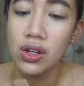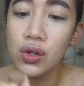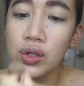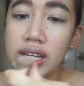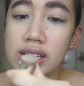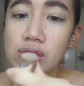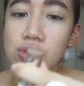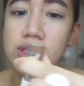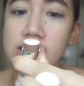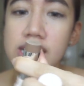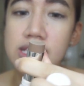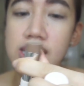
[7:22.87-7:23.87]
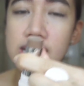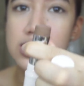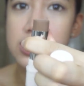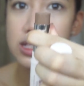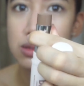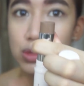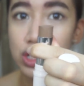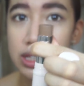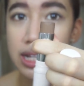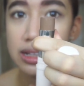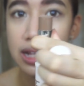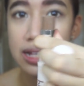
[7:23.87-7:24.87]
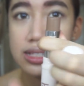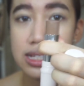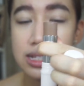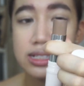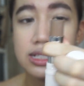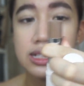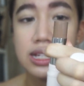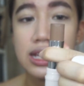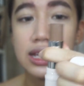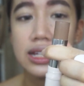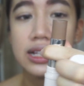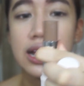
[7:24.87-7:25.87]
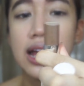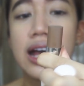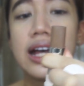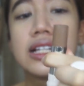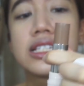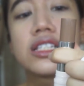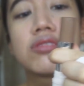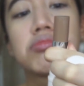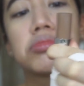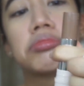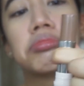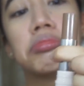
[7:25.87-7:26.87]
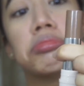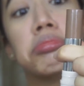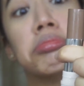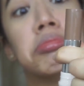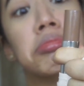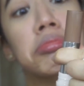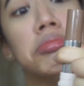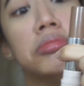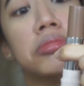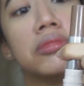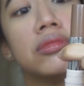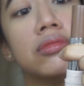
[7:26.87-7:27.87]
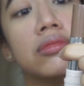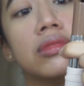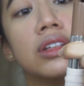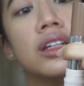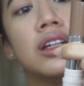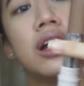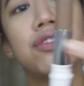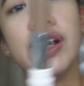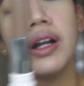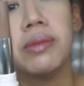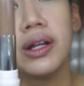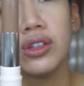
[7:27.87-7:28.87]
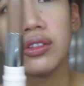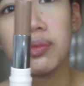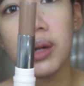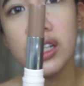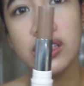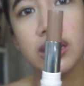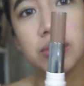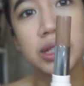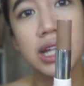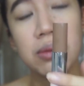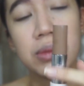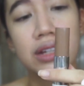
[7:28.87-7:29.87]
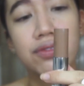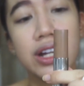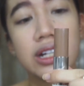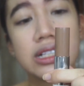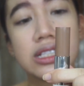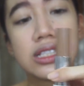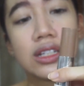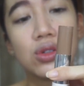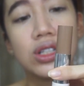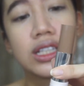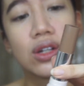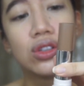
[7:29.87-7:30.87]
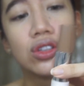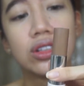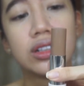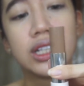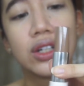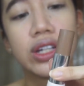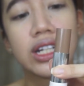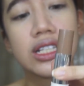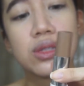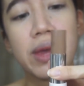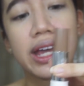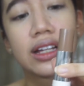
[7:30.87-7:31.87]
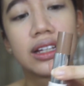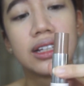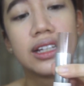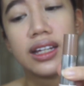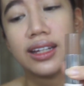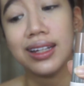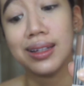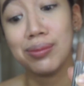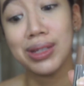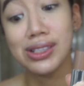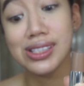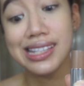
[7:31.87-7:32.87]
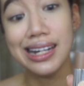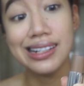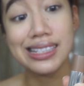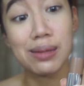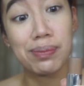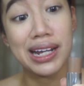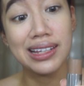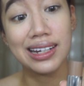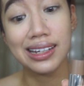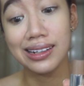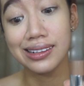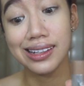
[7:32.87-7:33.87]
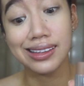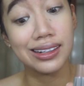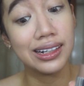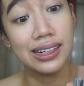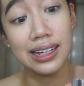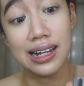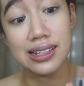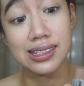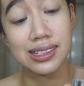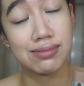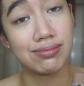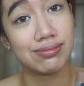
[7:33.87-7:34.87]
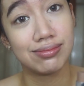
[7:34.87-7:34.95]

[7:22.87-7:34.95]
Okay, so this is the multitasking stick. It has a fair amount of product. Madami, in fairness. Nagulat ako dun. Hindi ko in-expect. Because there is a product here that really has...